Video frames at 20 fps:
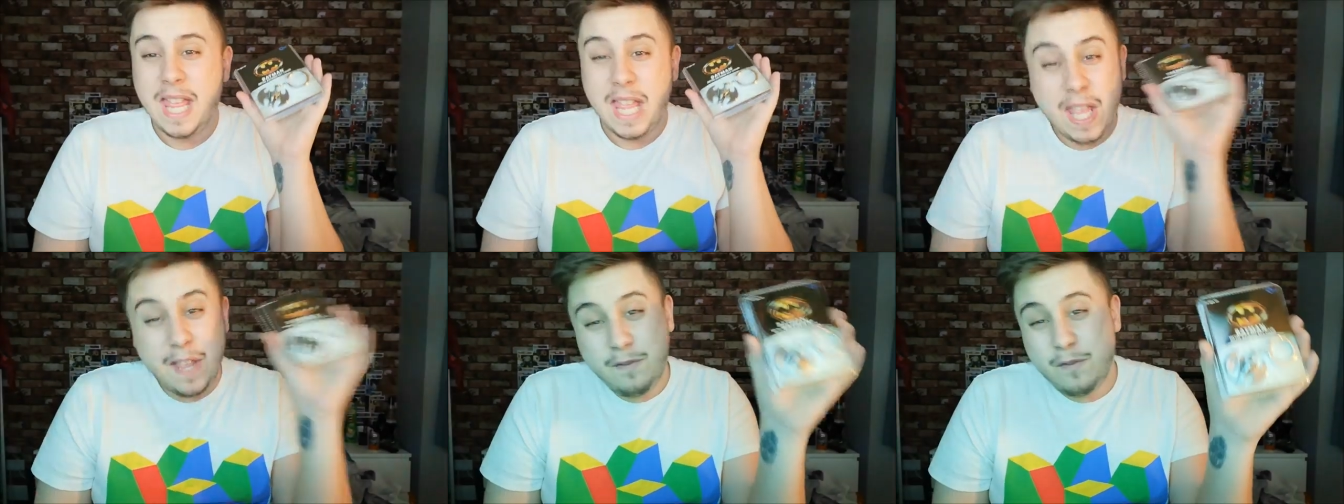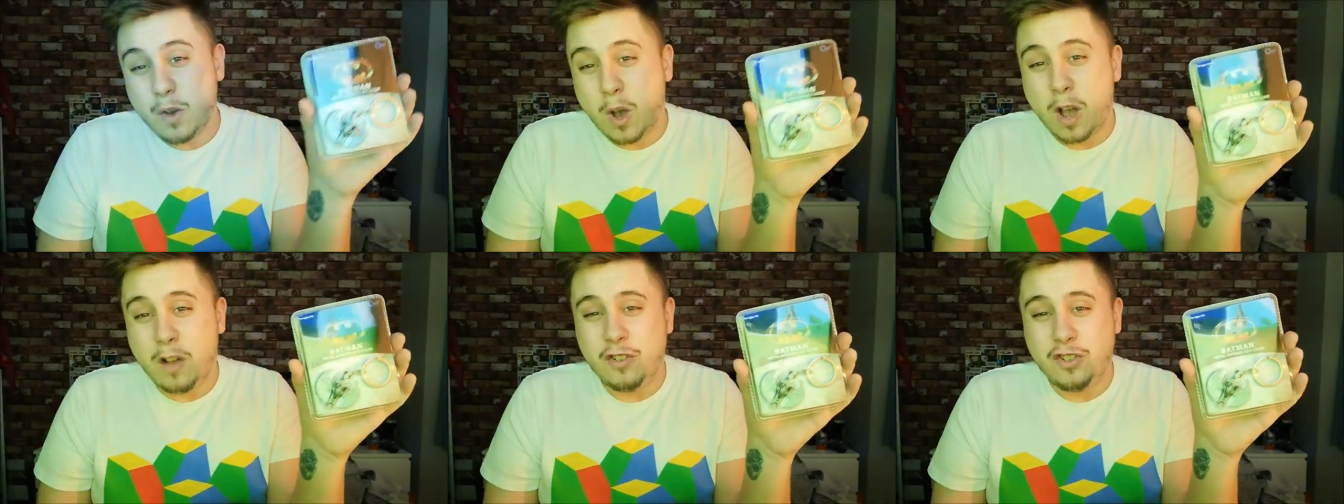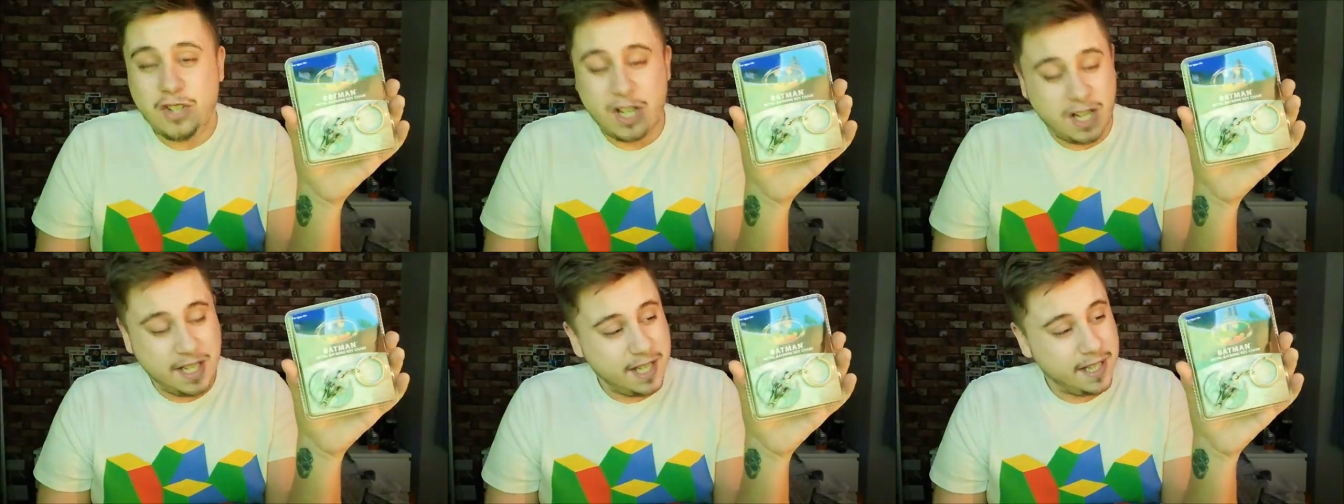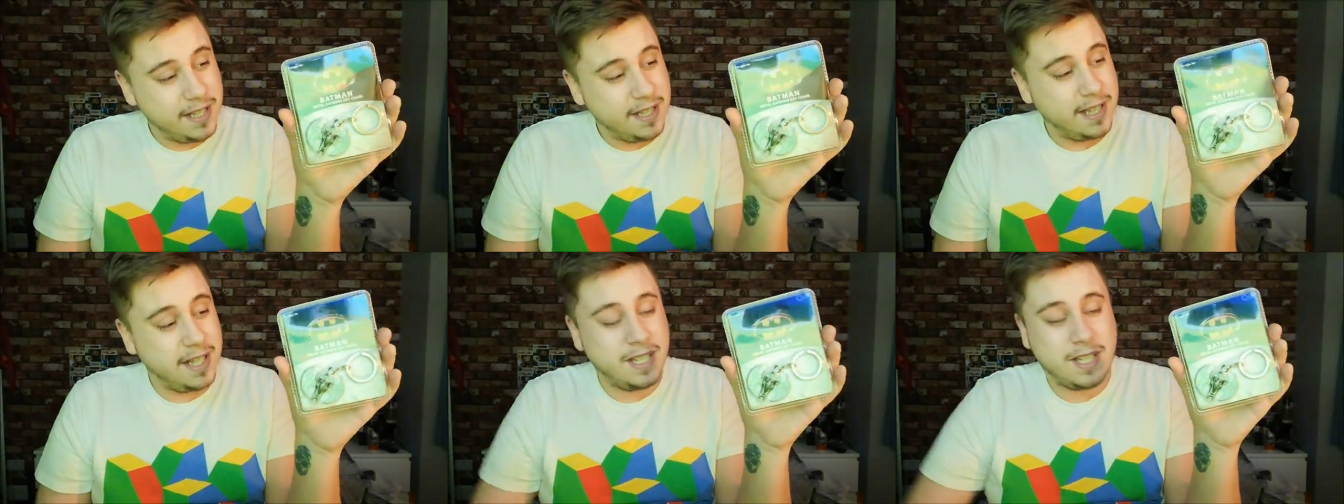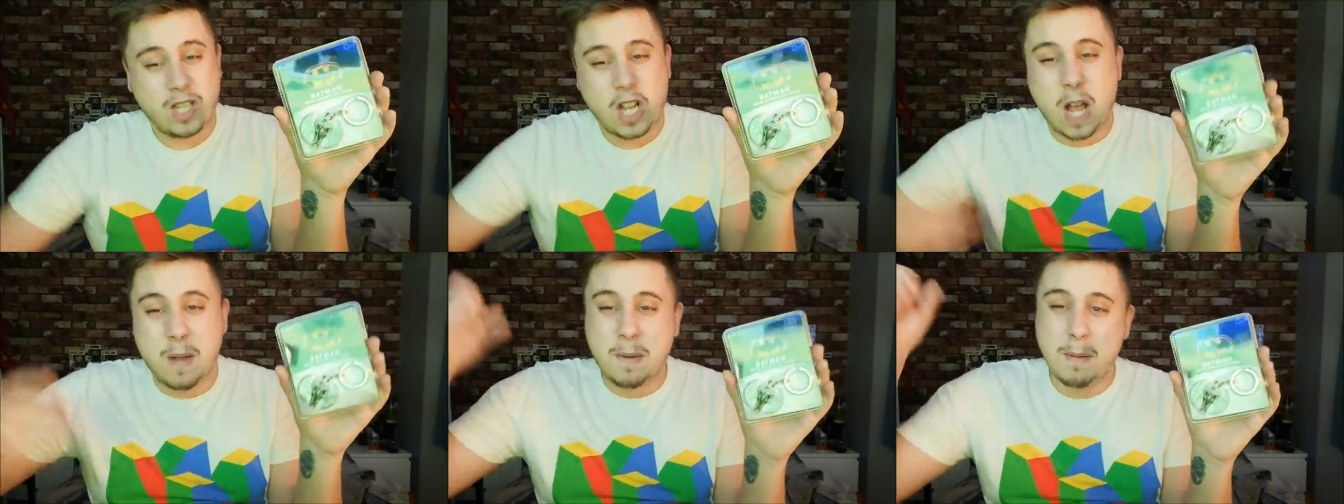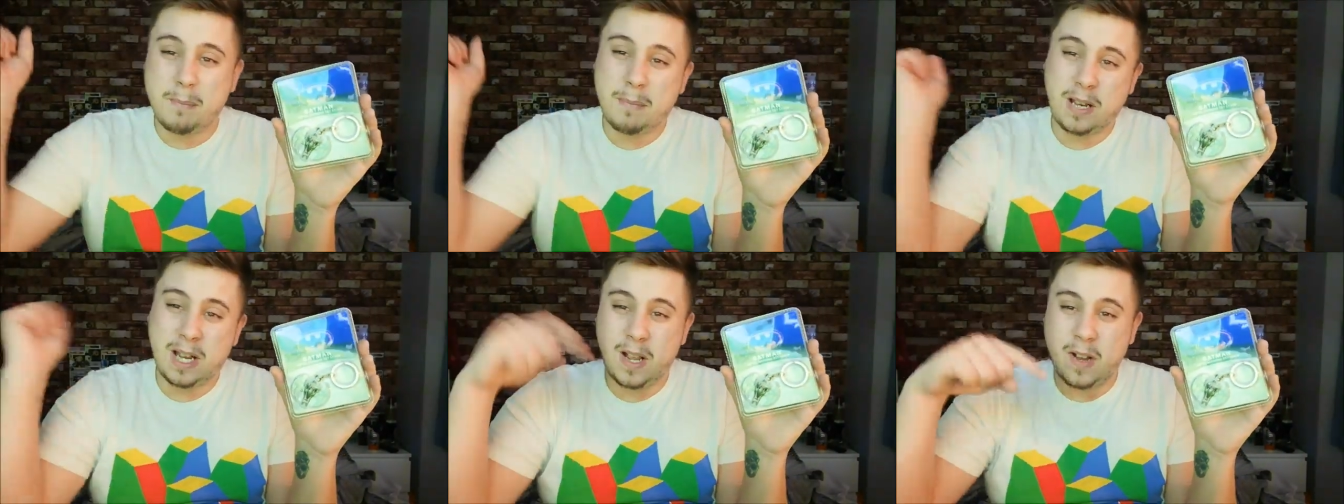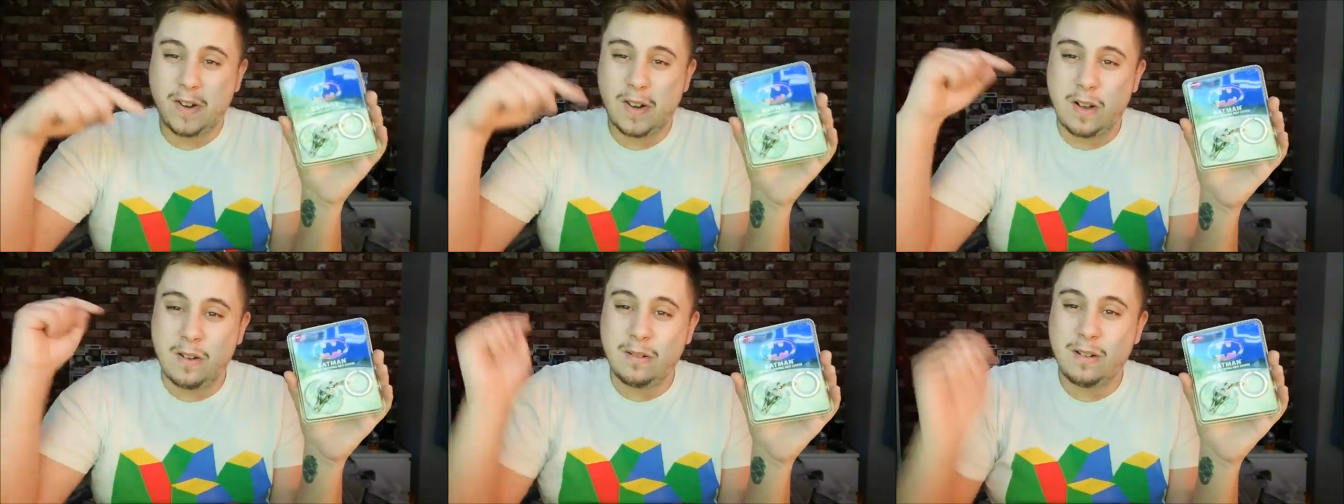If you are interested in this, comment below
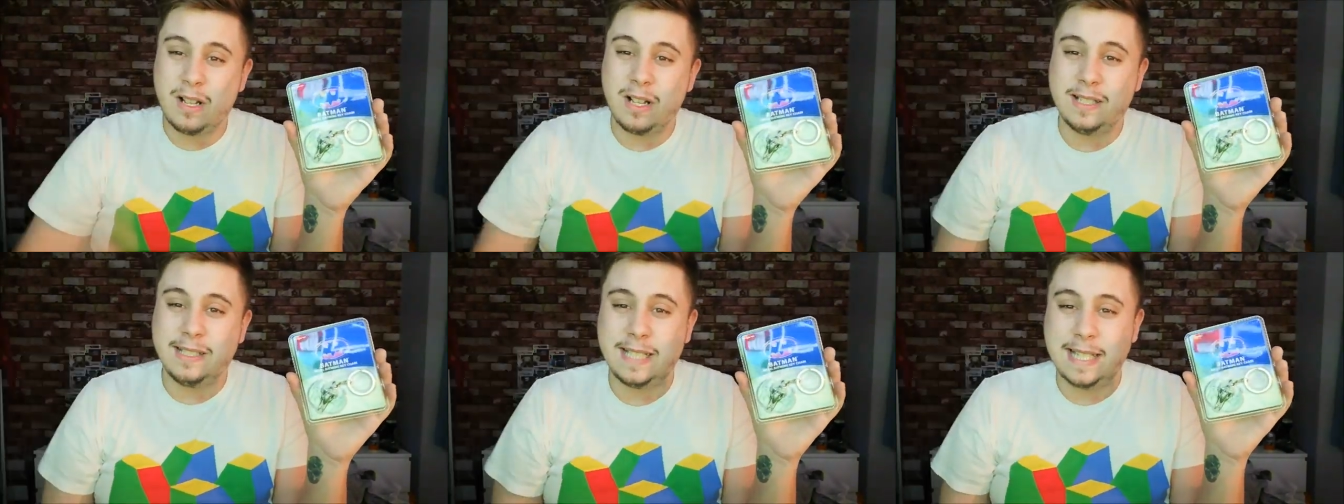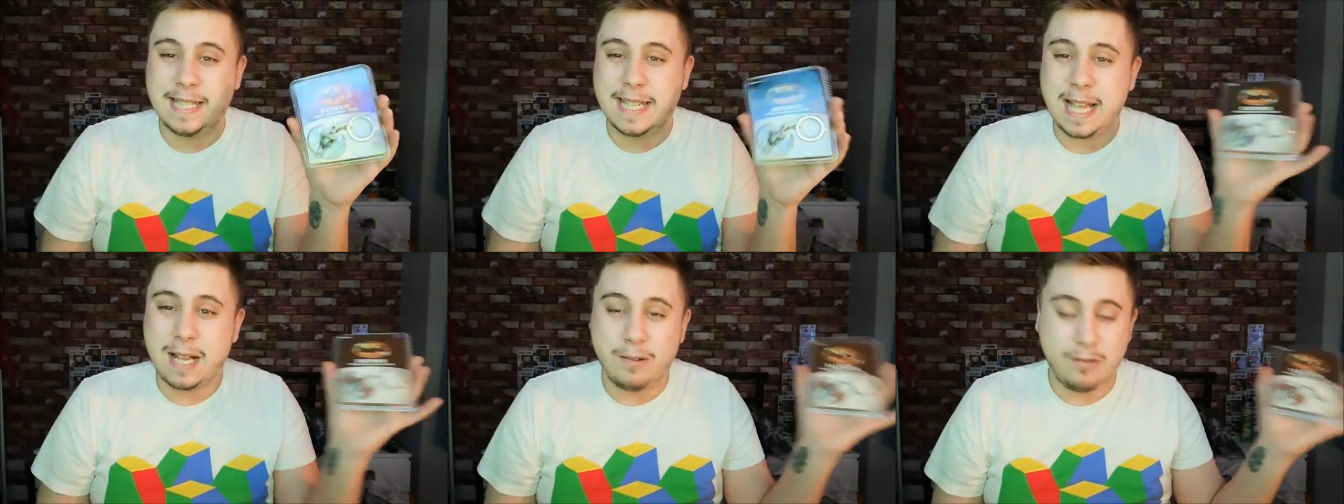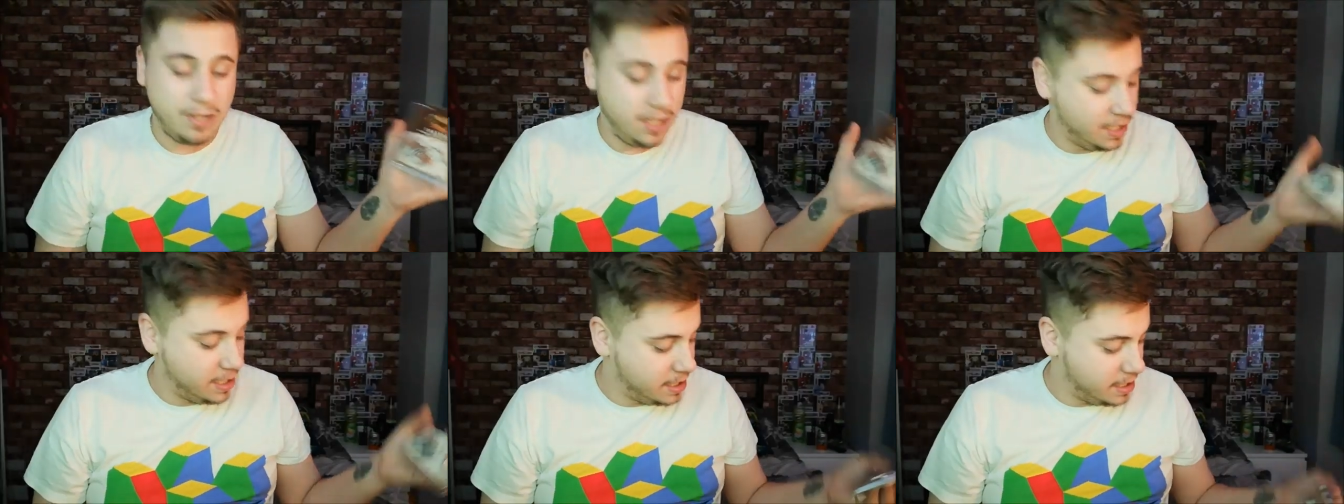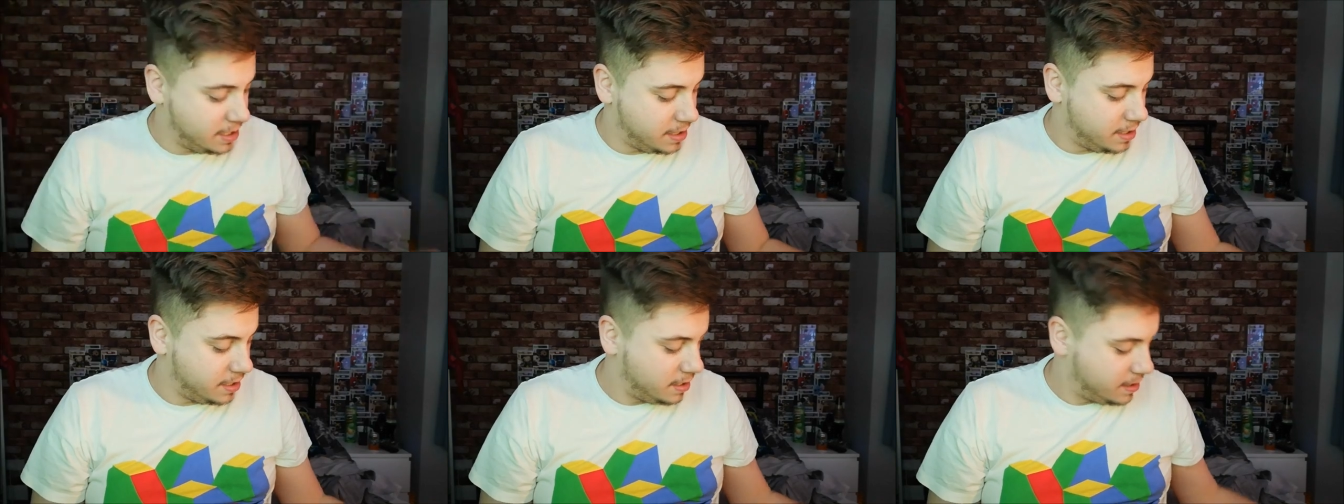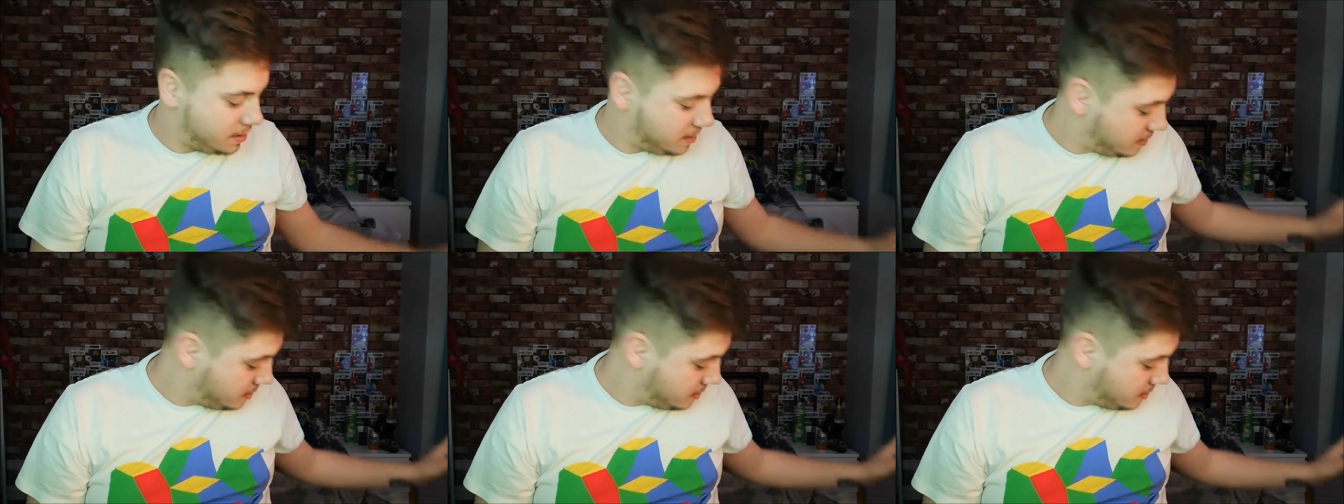and I'll send it out to you.